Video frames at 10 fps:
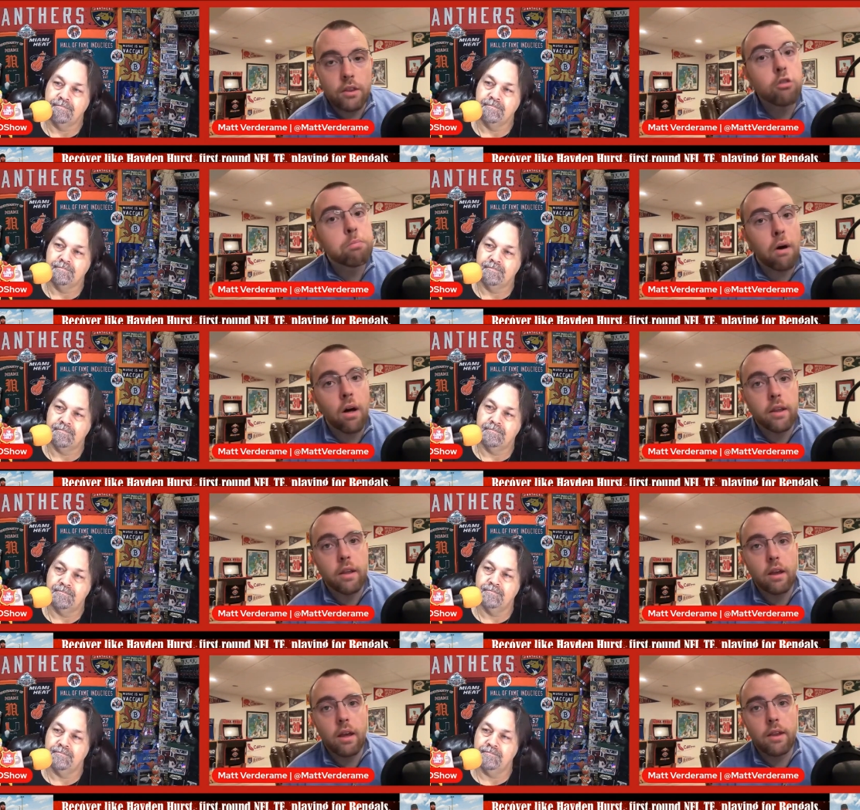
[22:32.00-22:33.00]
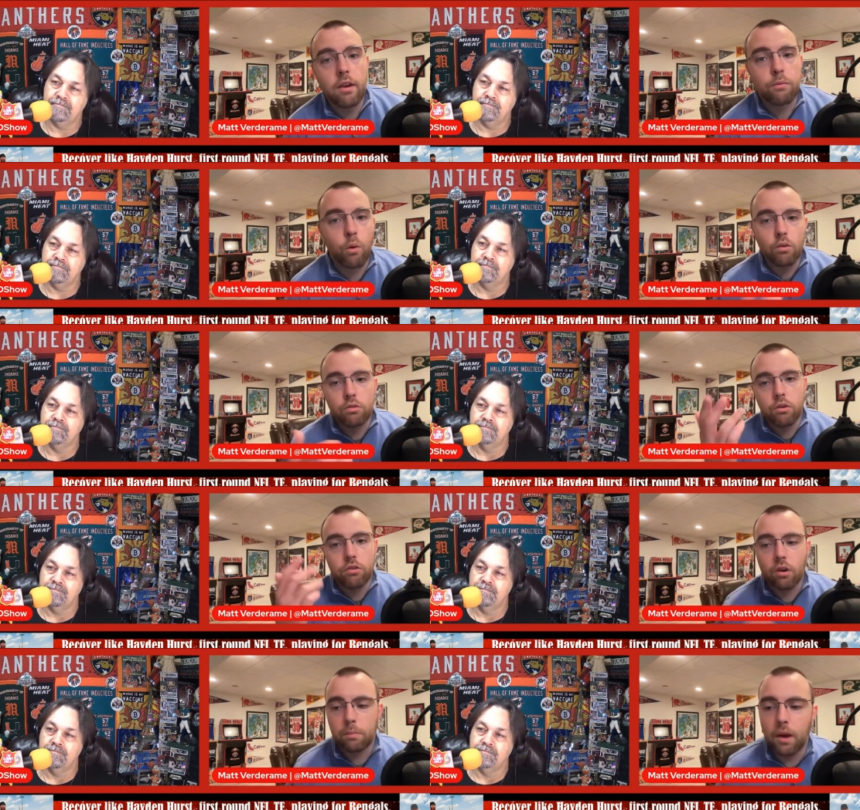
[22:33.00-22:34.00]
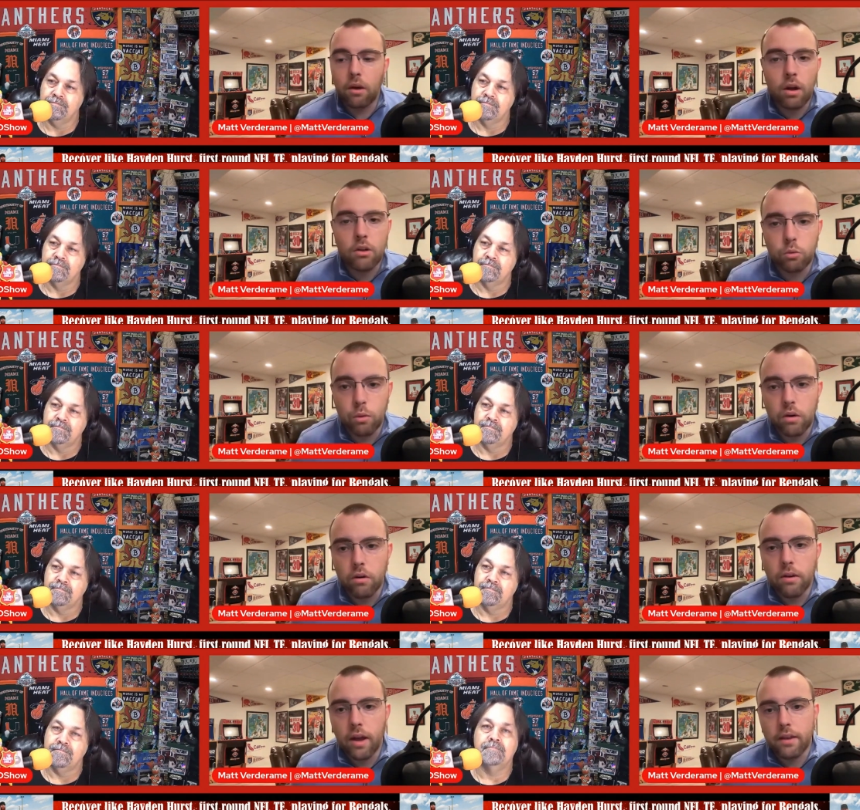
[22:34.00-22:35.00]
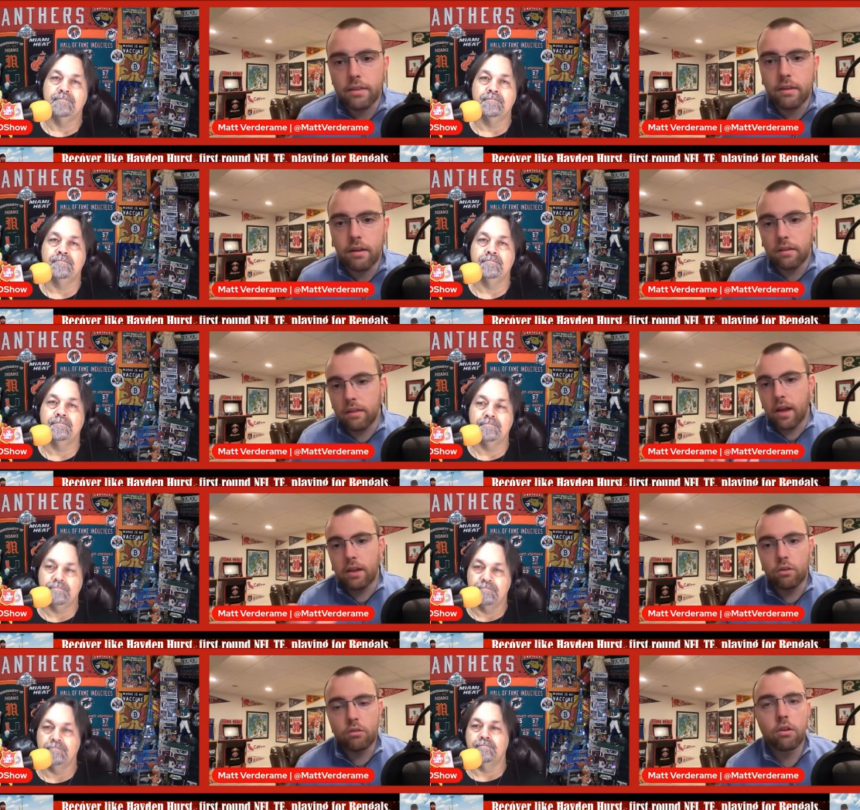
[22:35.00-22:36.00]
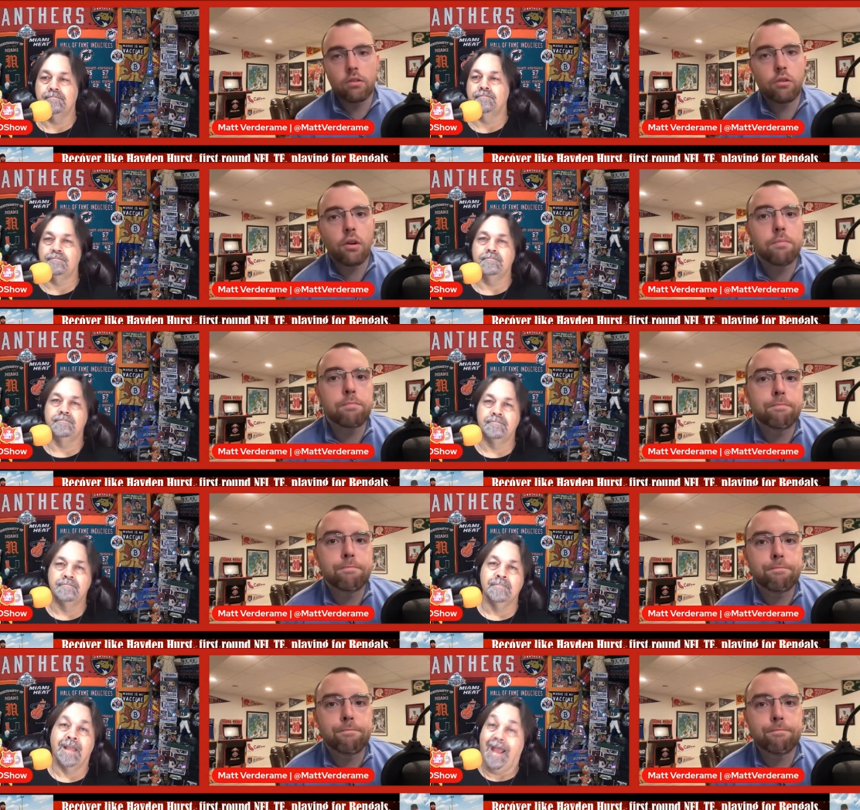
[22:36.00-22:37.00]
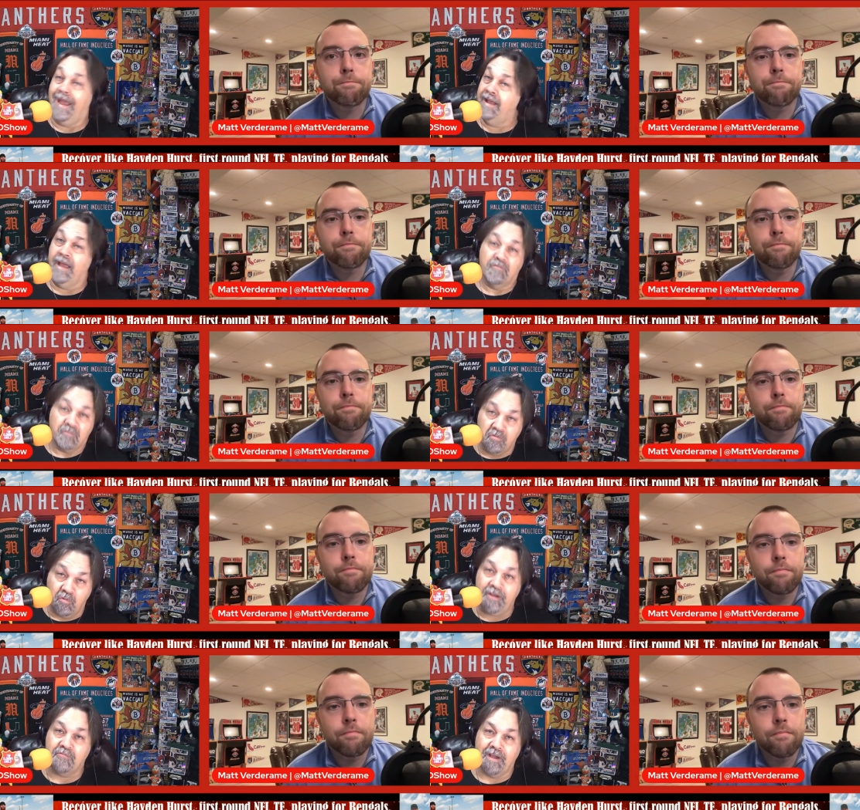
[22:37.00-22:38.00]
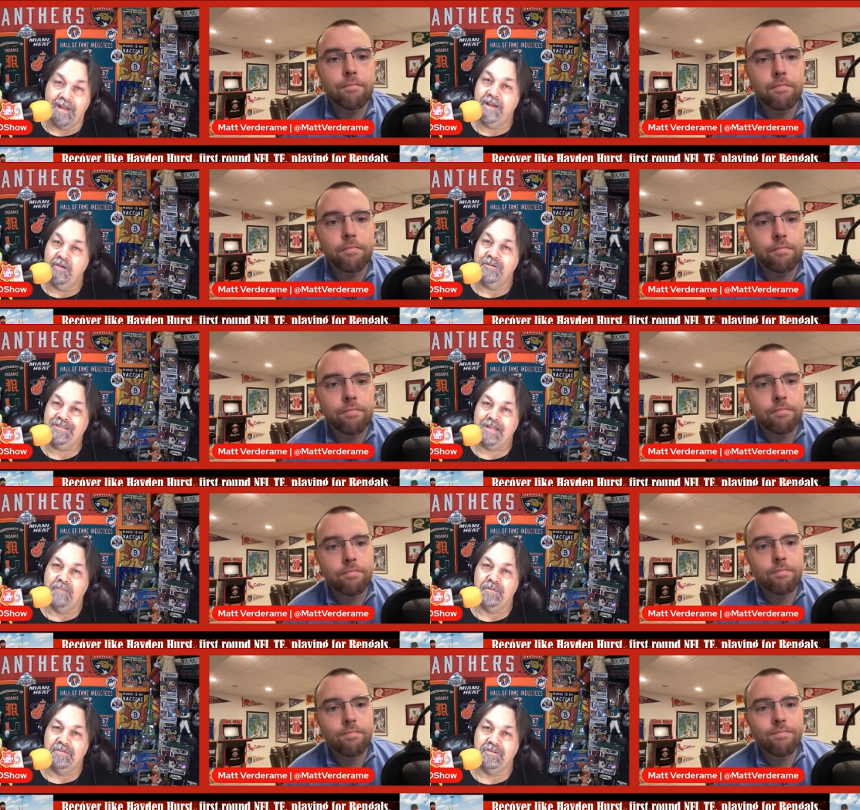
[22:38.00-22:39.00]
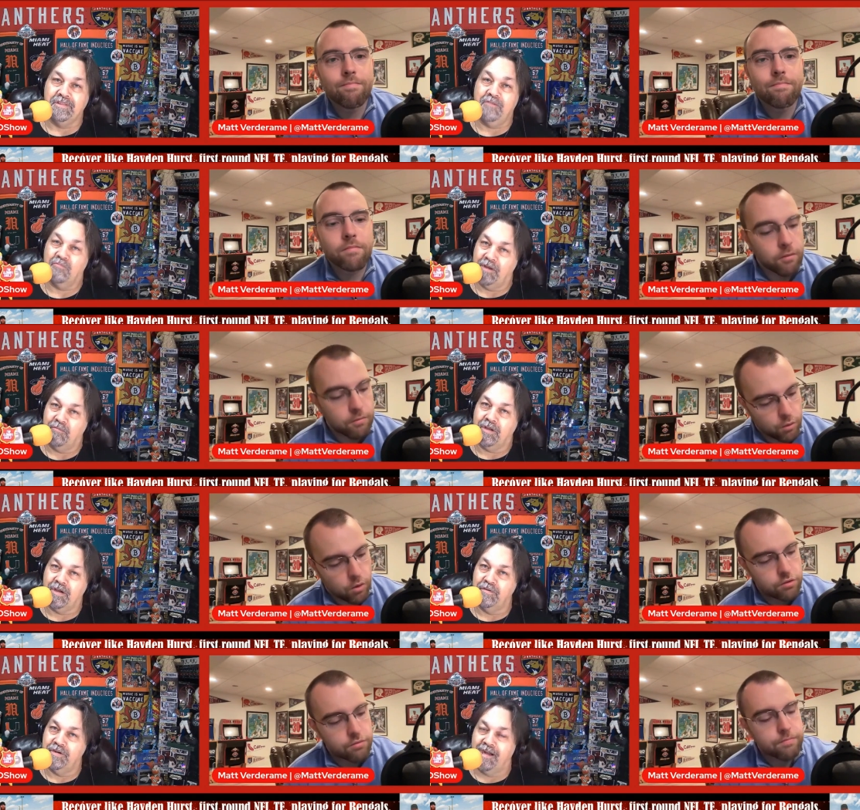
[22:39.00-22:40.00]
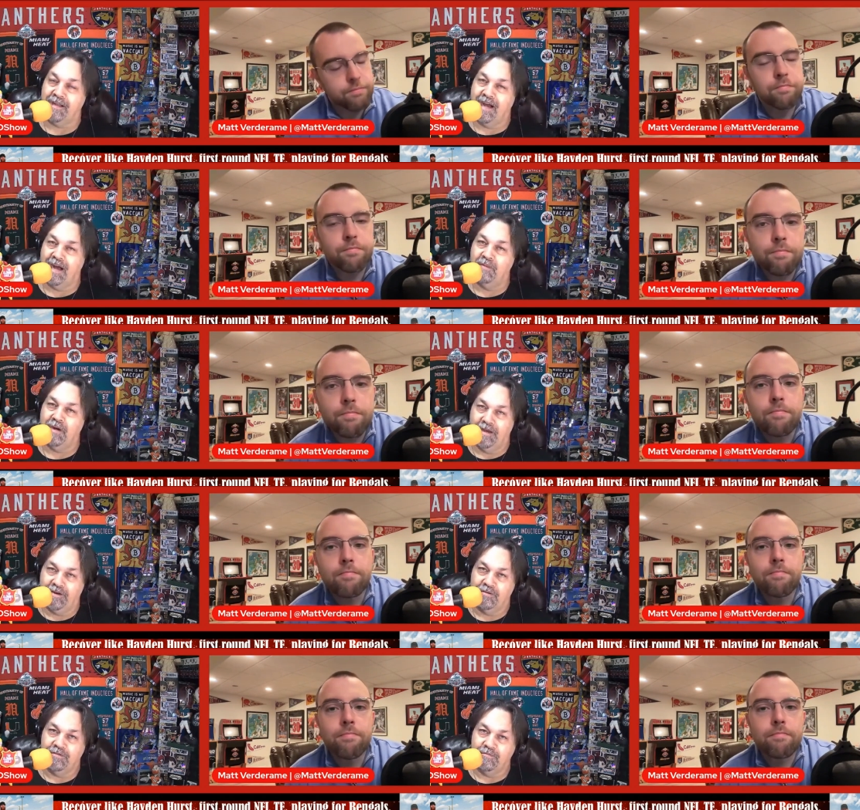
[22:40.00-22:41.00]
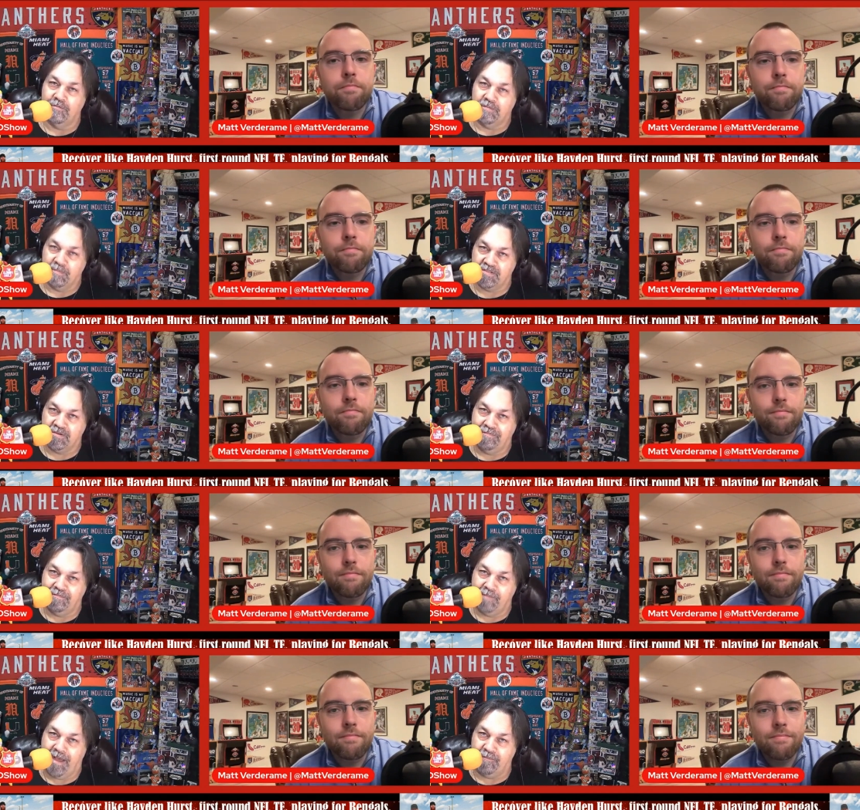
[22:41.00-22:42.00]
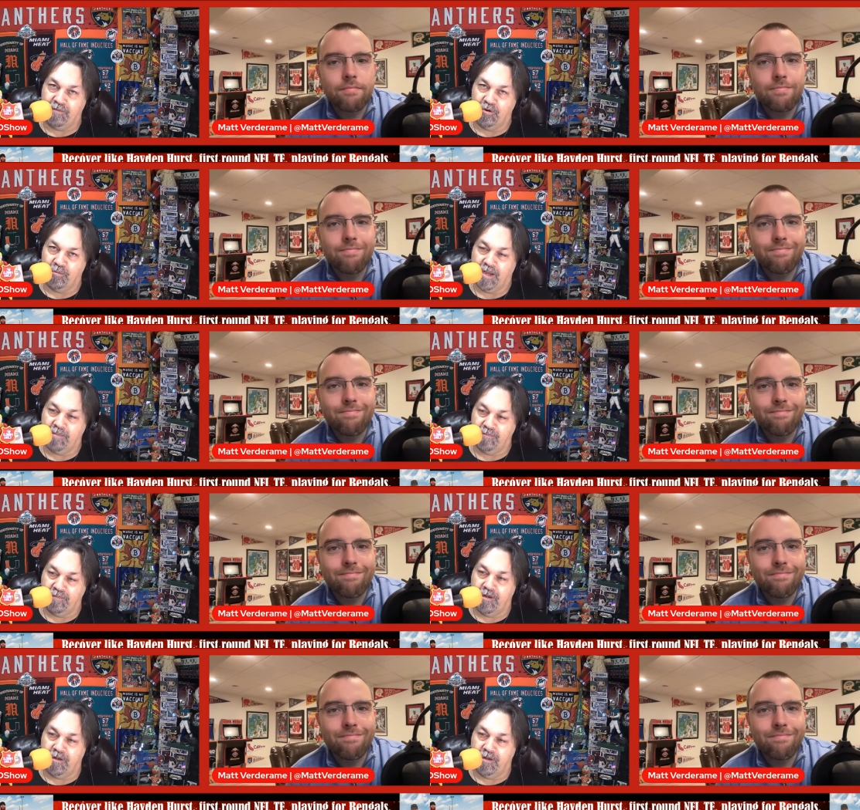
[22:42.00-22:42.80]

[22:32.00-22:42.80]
Speaker 1: plenty. And then, of course, you can check me out on Twitter at the handle you see on the screen.
Speaker 2: And every week right here, we step into the RedRecover.com huddle with Mr. Matt Verderame and follow